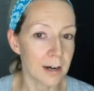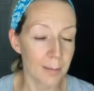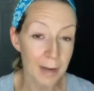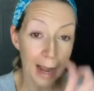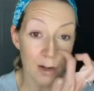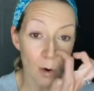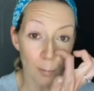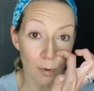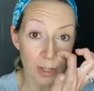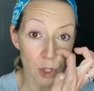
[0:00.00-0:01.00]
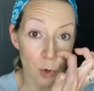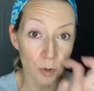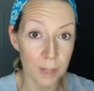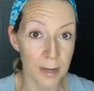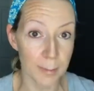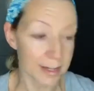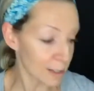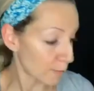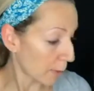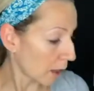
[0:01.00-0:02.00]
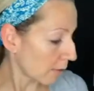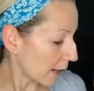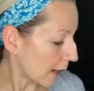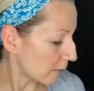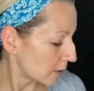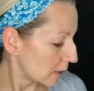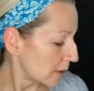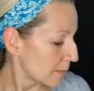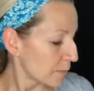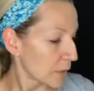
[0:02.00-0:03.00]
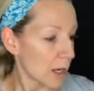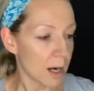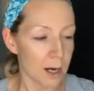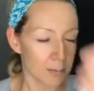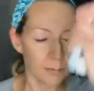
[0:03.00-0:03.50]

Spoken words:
I mean, I know I'm like totally picking myself apart right now. Let